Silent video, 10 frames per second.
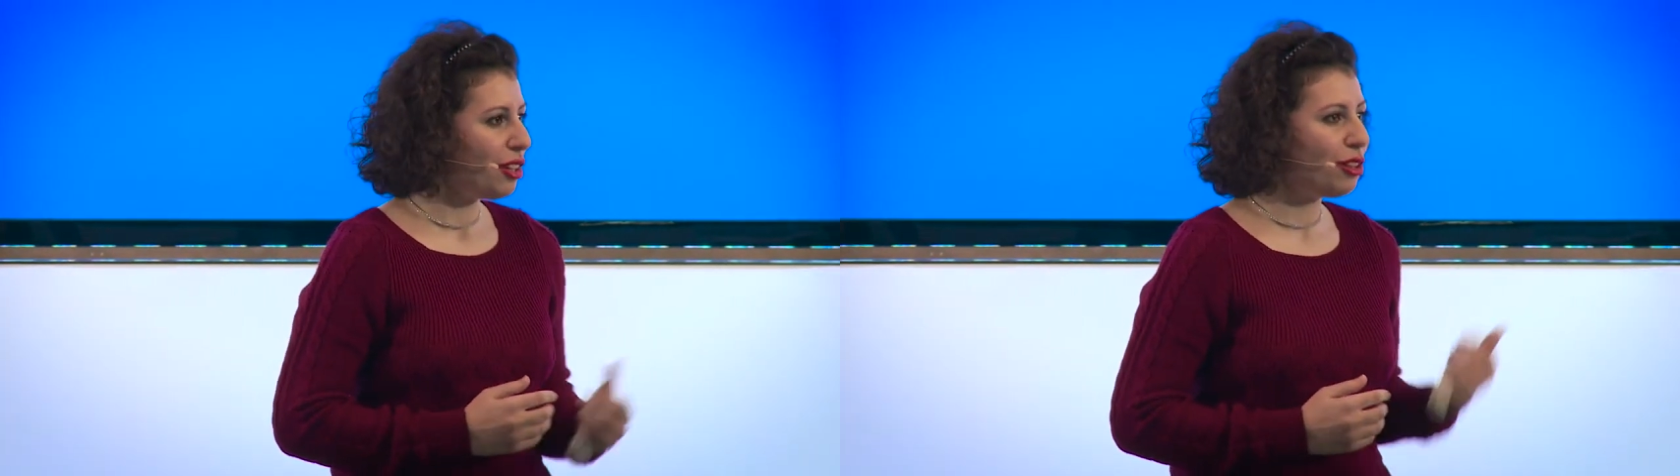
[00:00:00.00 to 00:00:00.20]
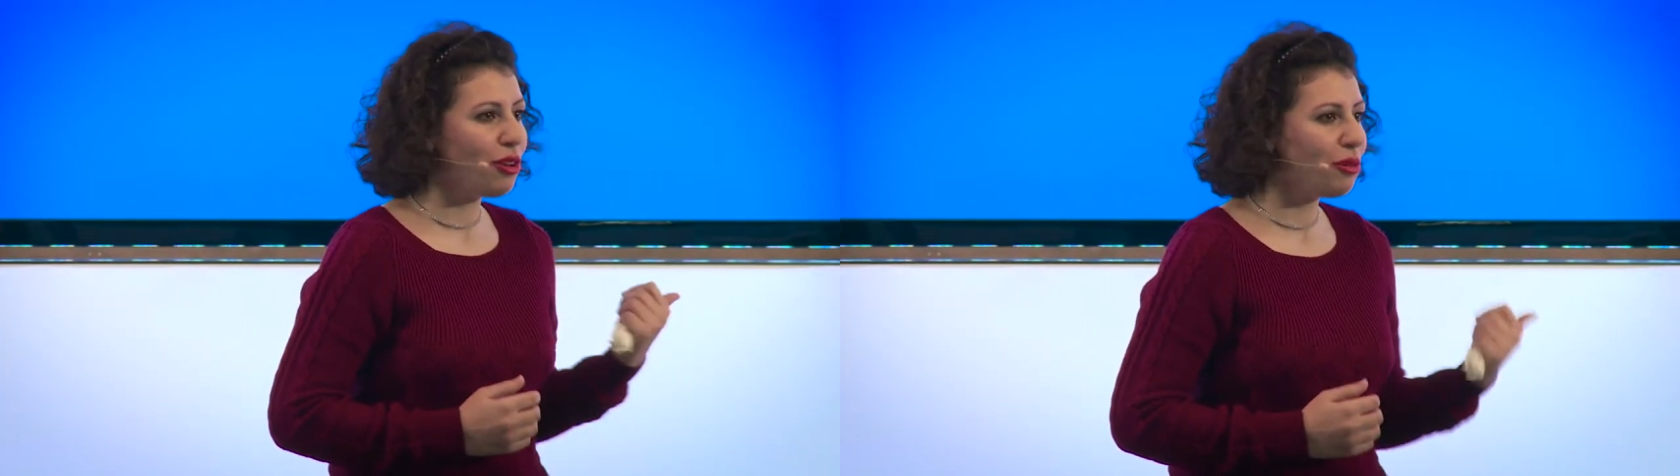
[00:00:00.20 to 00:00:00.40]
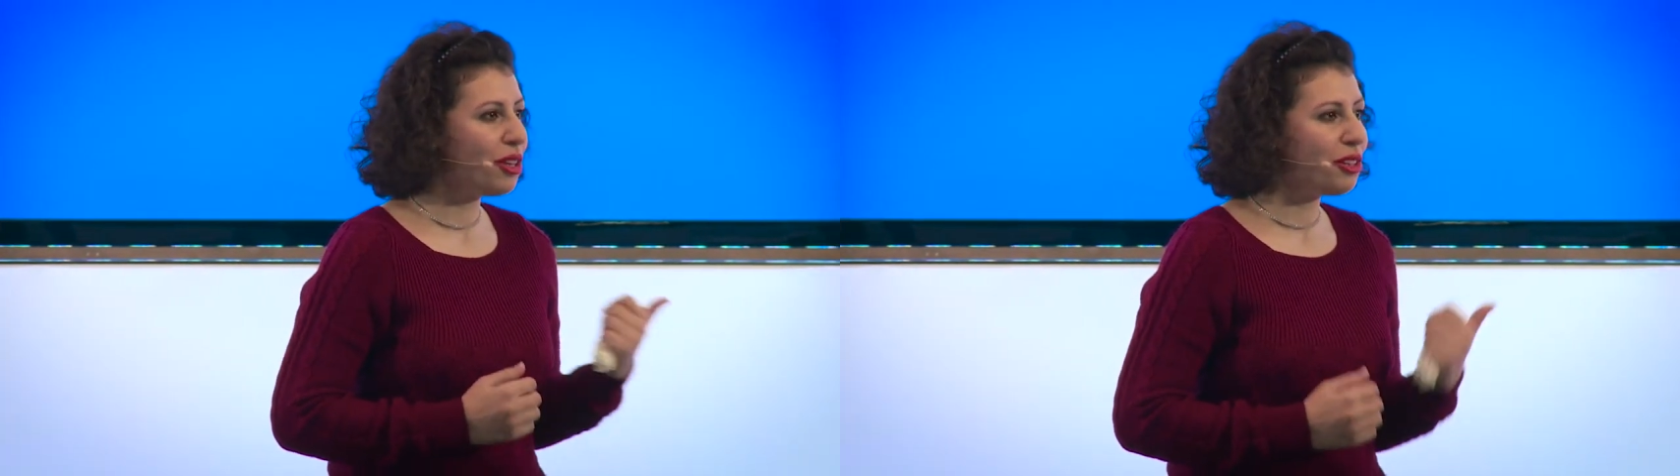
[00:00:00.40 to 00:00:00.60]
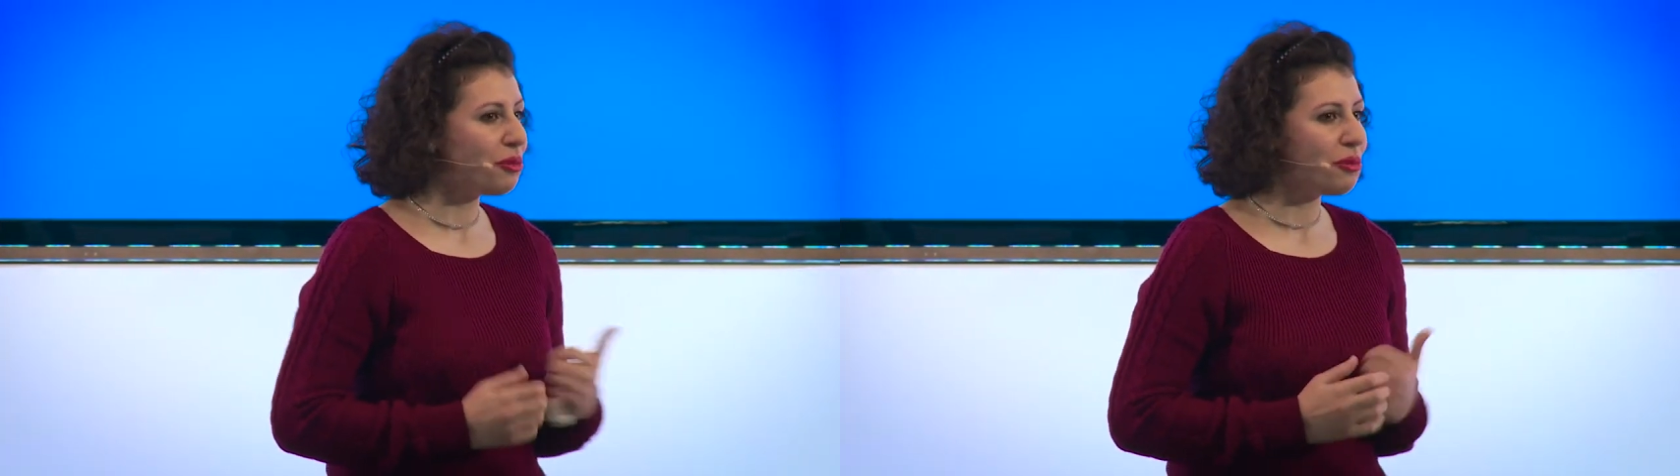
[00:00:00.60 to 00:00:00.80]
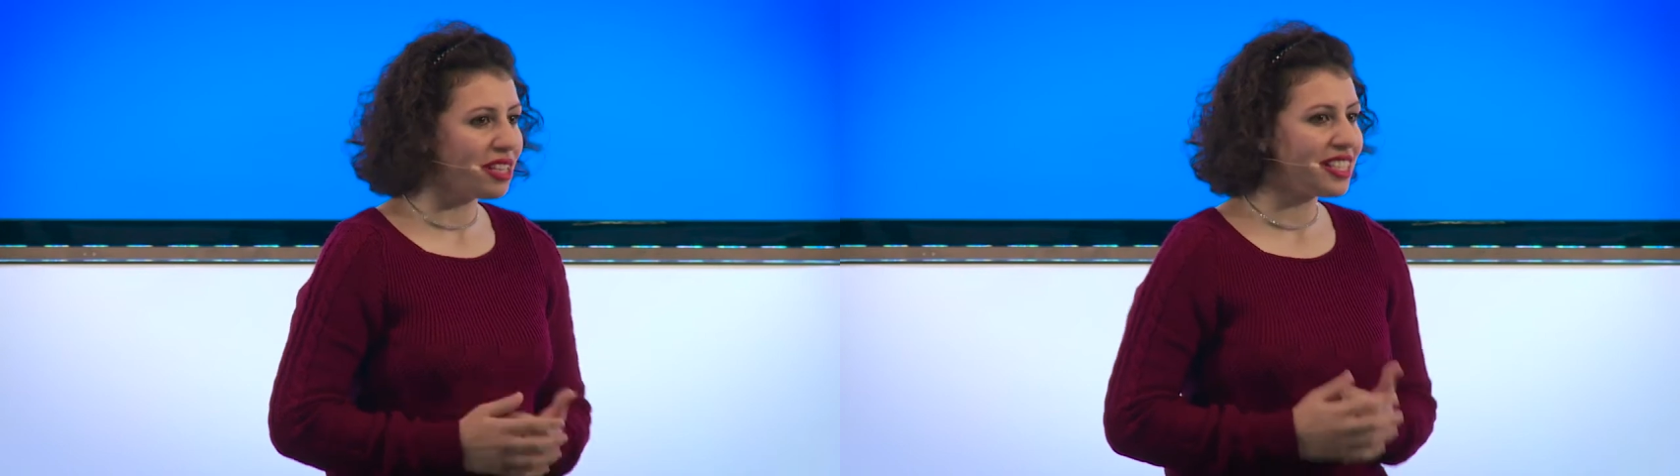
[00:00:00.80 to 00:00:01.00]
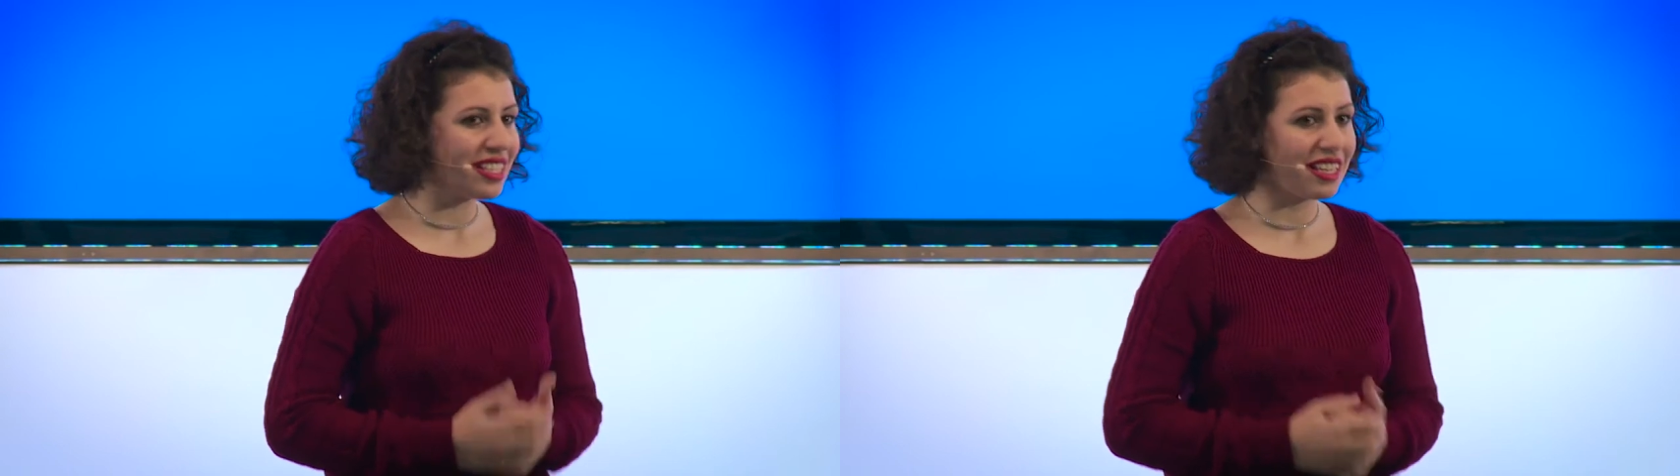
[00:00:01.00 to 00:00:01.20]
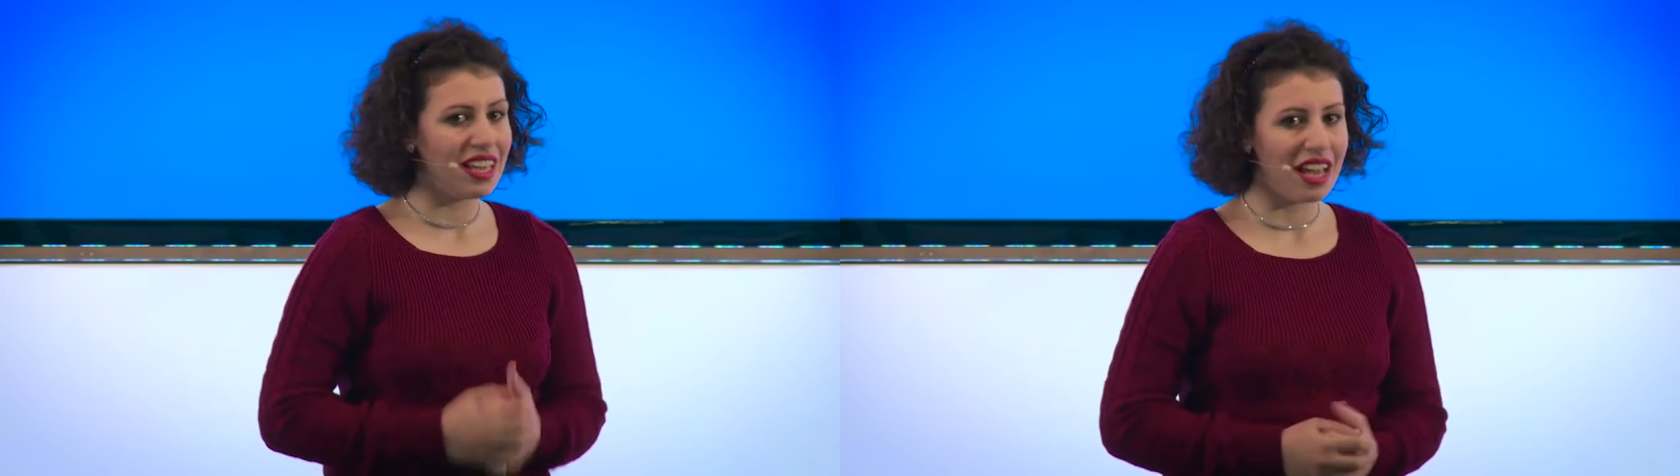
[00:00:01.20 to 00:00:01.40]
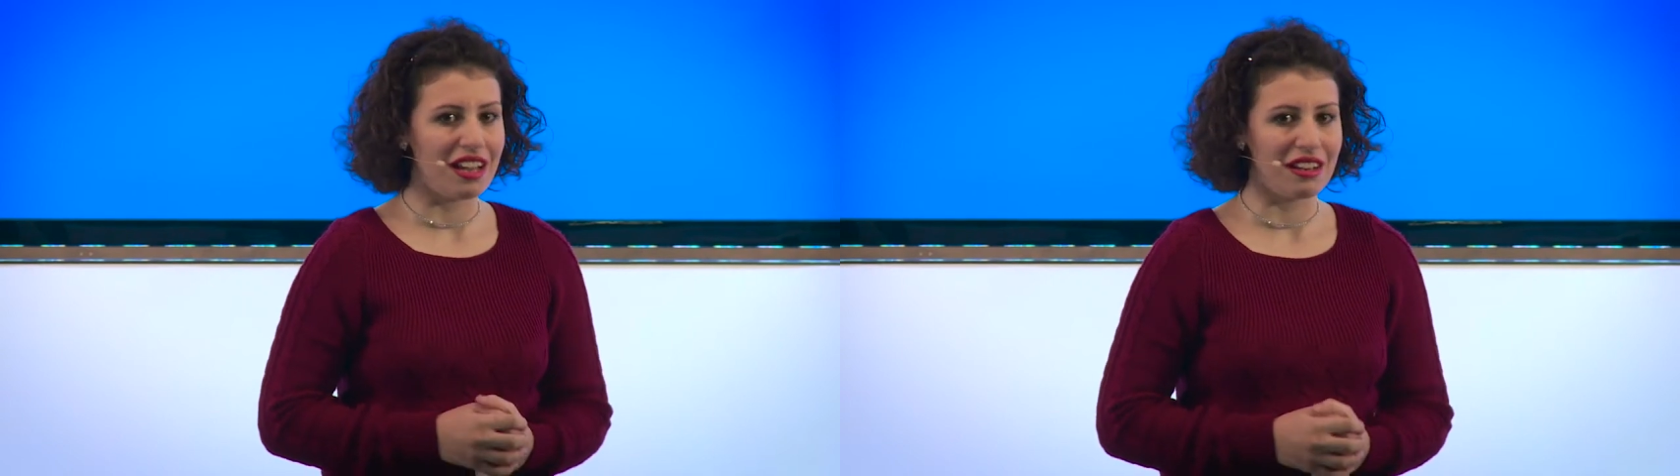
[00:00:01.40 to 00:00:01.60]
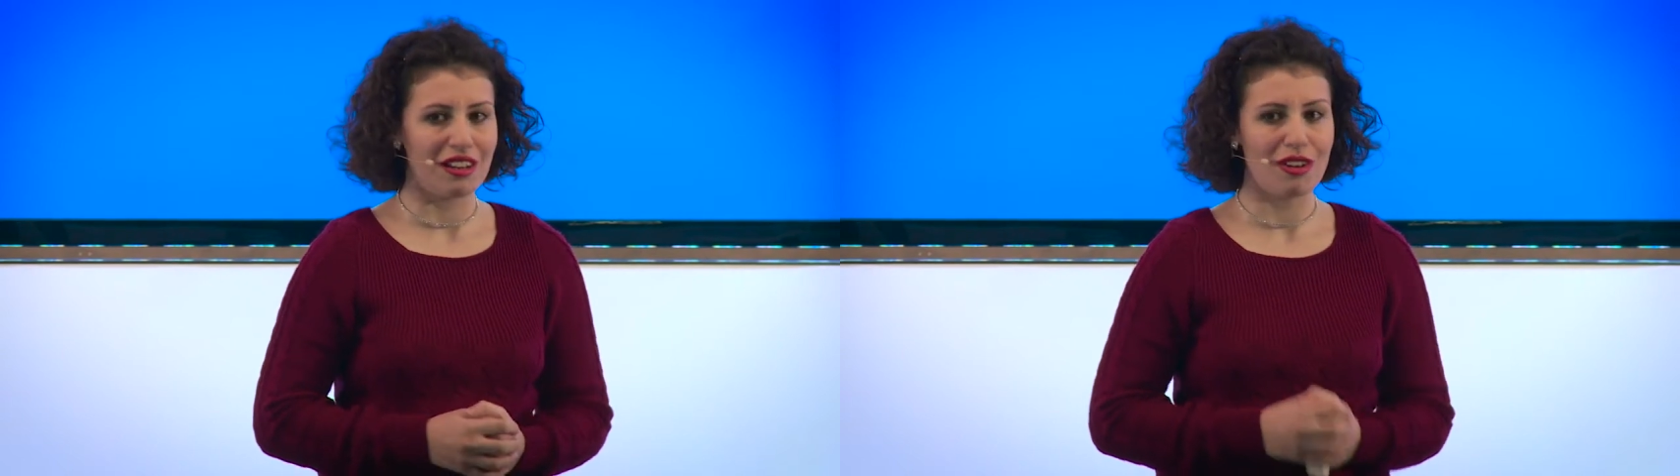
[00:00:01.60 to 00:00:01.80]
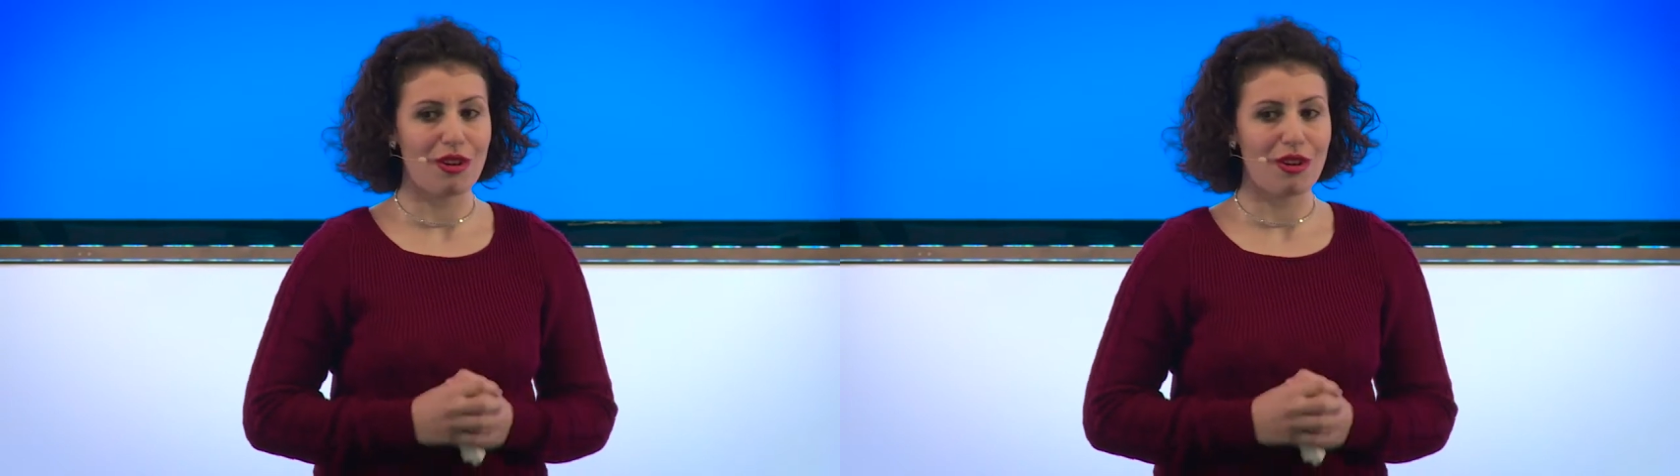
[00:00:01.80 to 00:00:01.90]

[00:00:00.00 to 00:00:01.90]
glowing on once again